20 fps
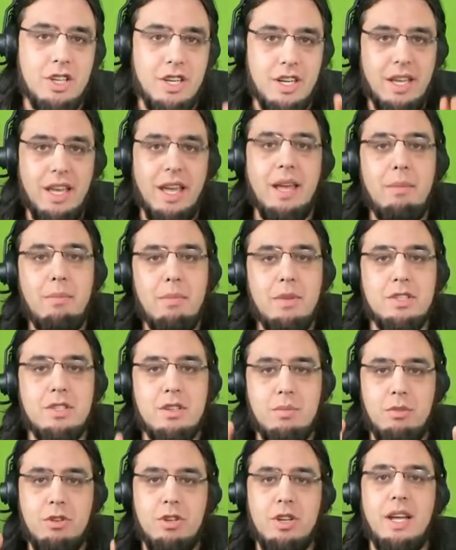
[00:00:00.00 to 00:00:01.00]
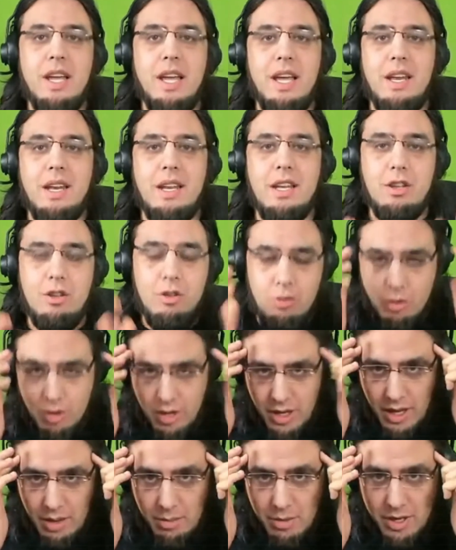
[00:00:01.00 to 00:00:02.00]
A game is communicating
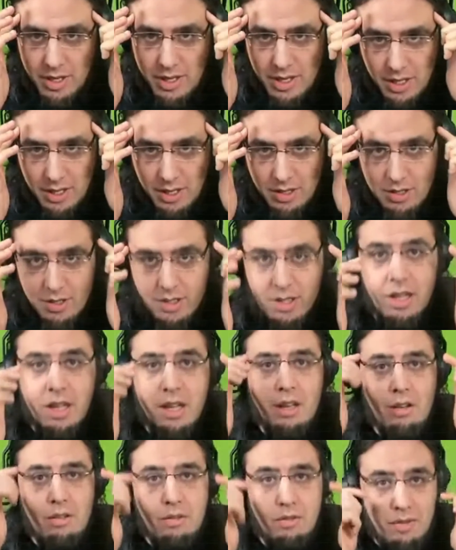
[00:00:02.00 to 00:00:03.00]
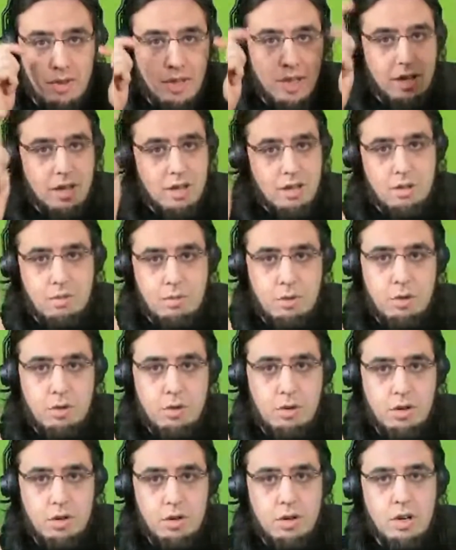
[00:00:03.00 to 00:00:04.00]
your ideas via a
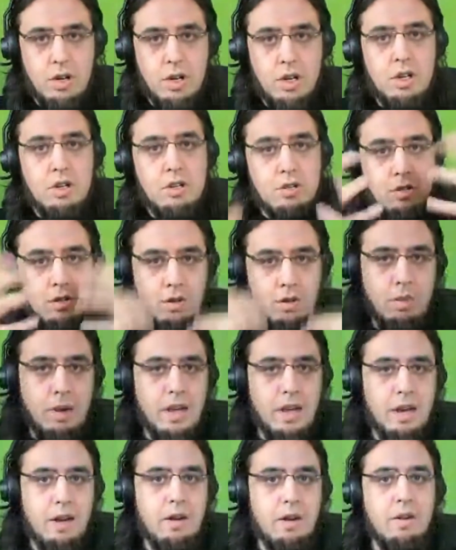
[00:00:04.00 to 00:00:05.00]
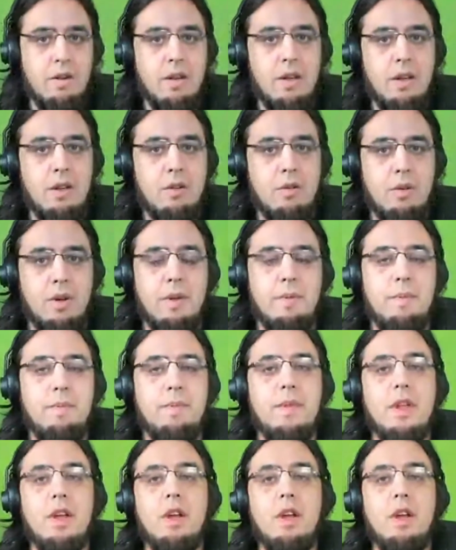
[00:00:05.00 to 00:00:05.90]
computer to a player, right?